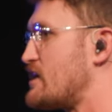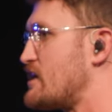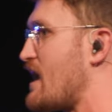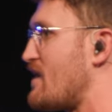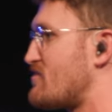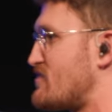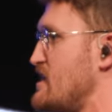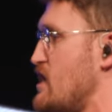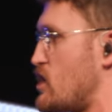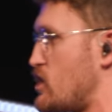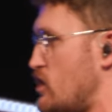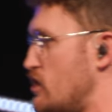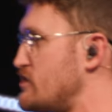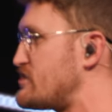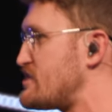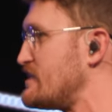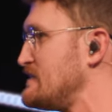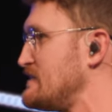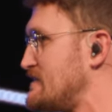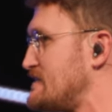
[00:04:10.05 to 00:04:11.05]
at the
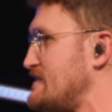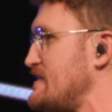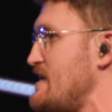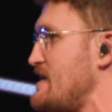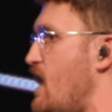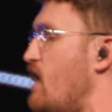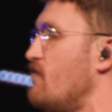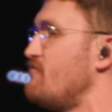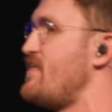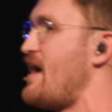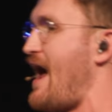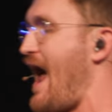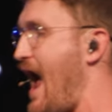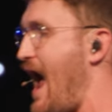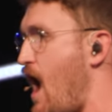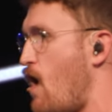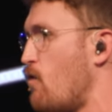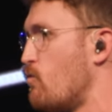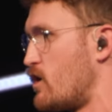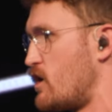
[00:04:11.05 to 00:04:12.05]
urgency of the
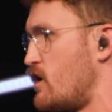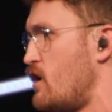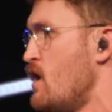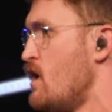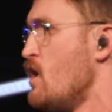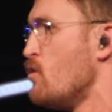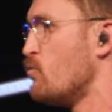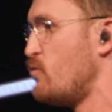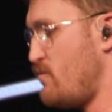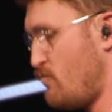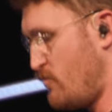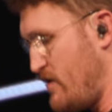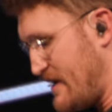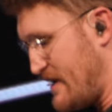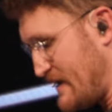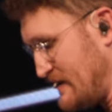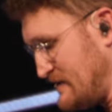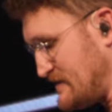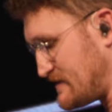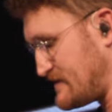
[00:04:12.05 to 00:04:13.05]
hour, when we
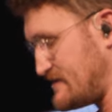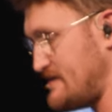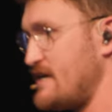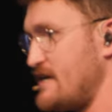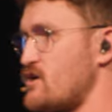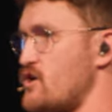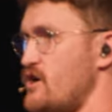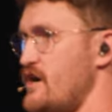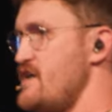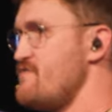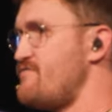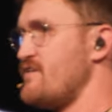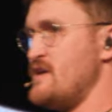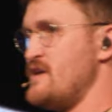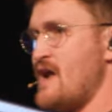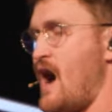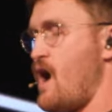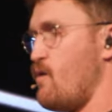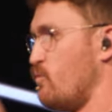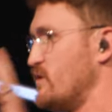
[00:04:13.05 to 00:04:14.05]
consider even
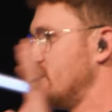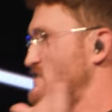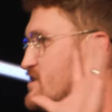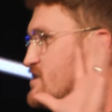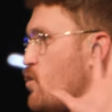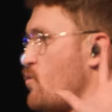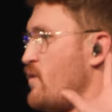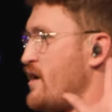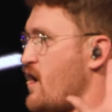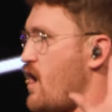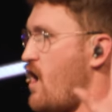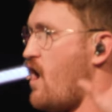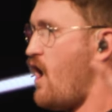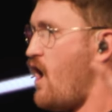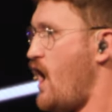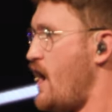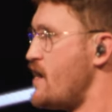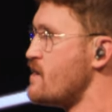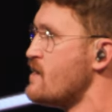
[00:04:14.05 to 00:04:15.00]
not what's going on